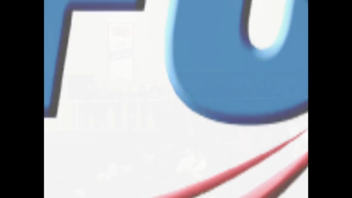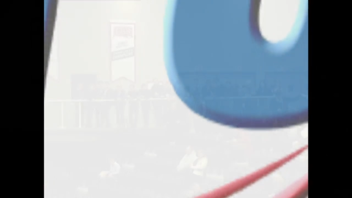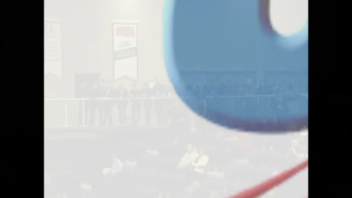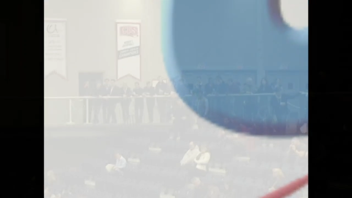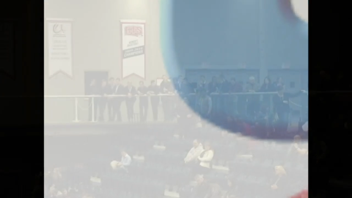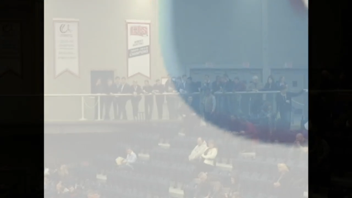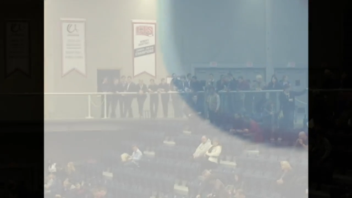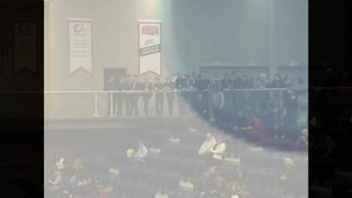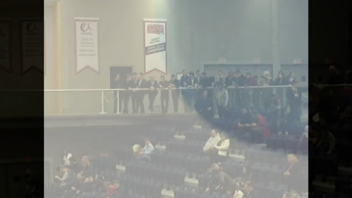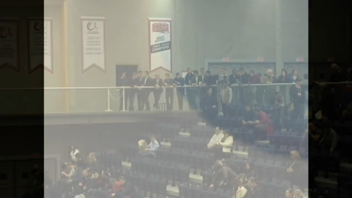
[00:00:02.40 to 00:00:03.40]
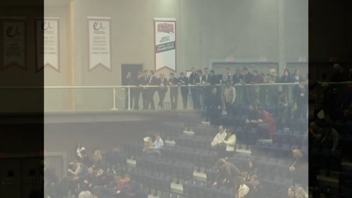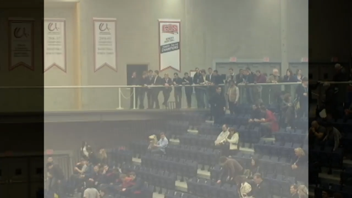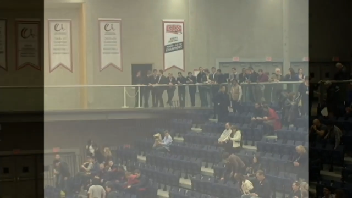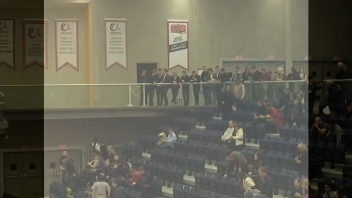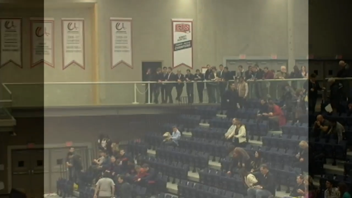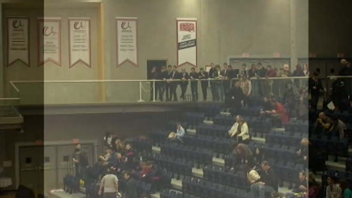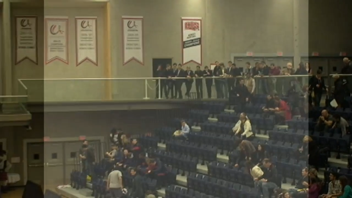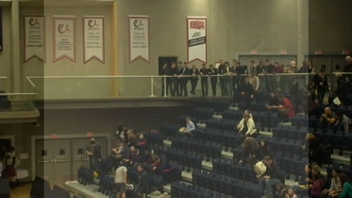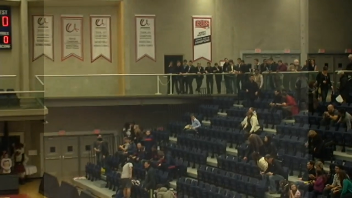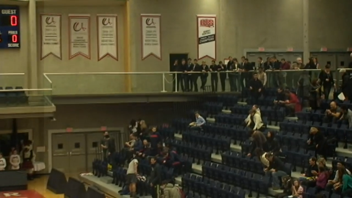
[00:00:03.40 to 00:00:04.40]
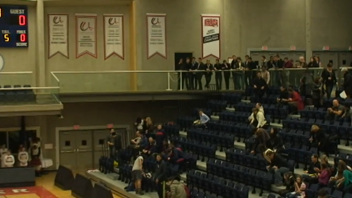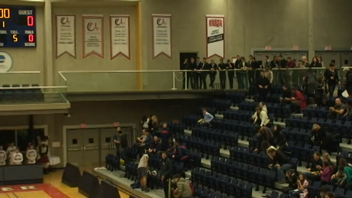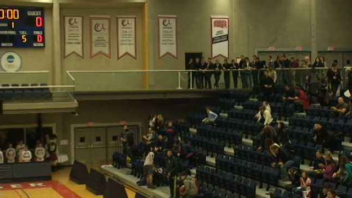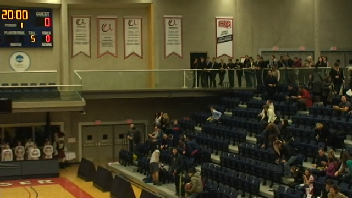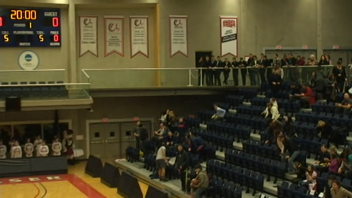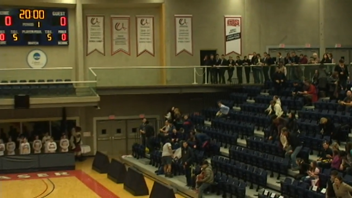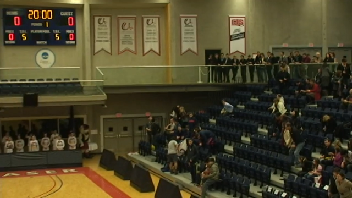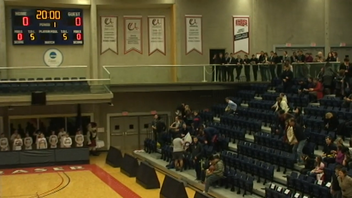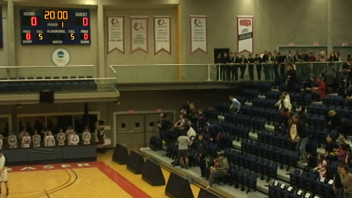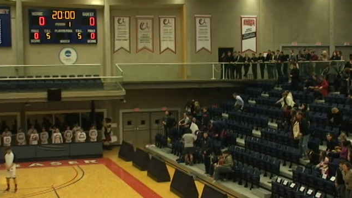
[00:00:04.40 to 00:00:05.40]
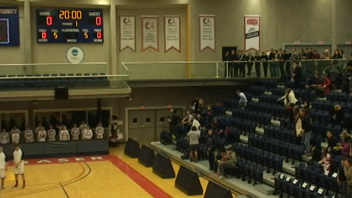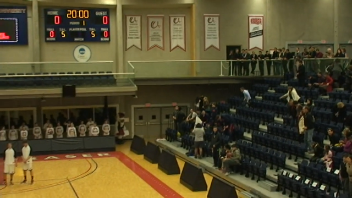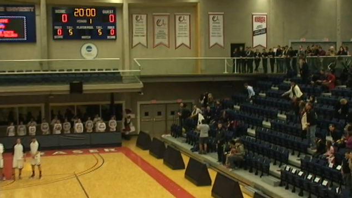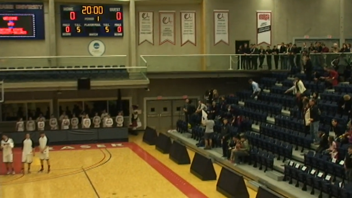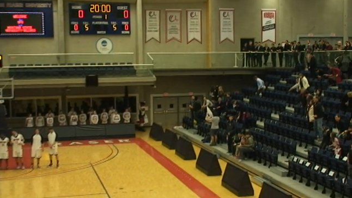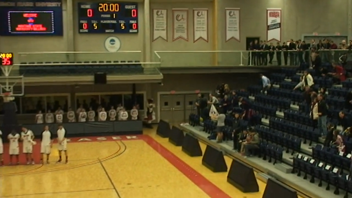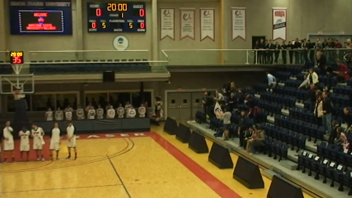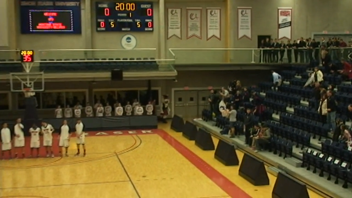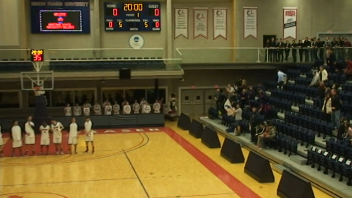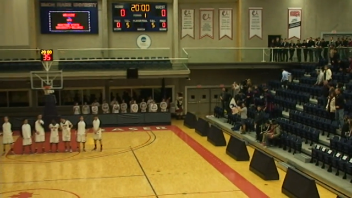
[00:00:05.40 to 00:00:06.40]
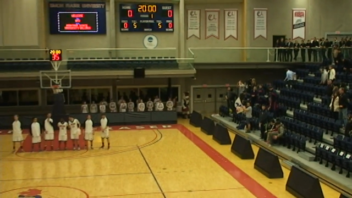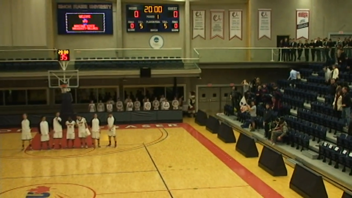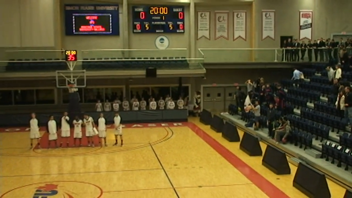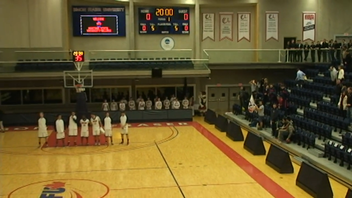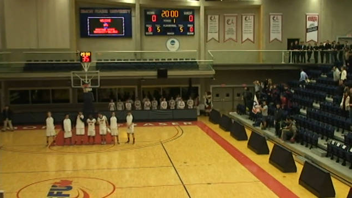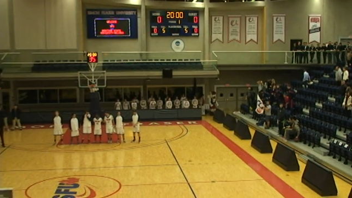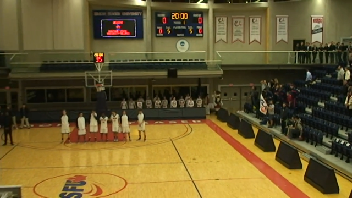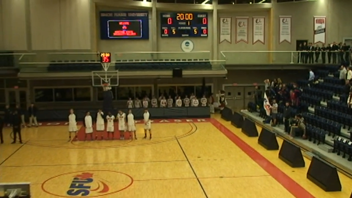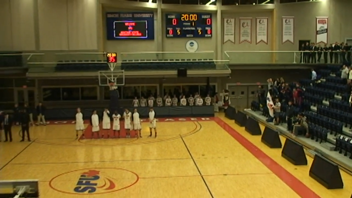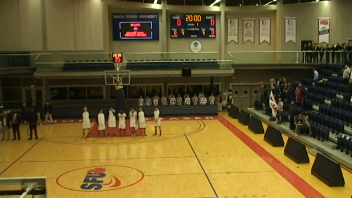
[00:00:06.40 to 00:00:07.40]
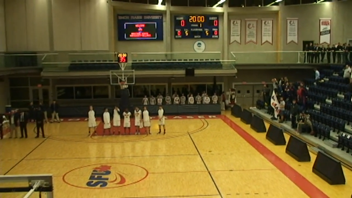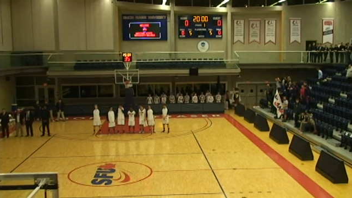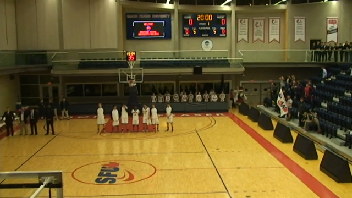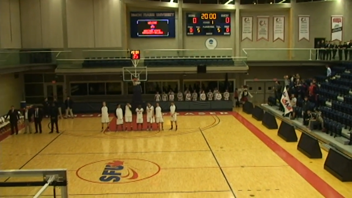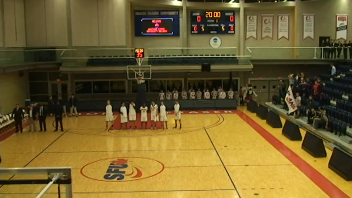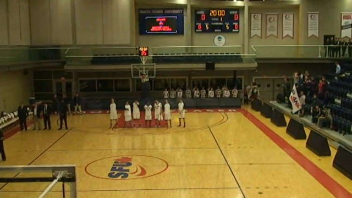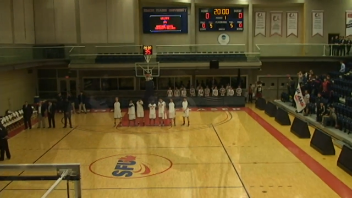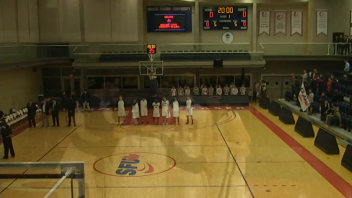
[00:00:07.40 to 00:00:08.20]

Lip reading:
[unreadable: no face in view]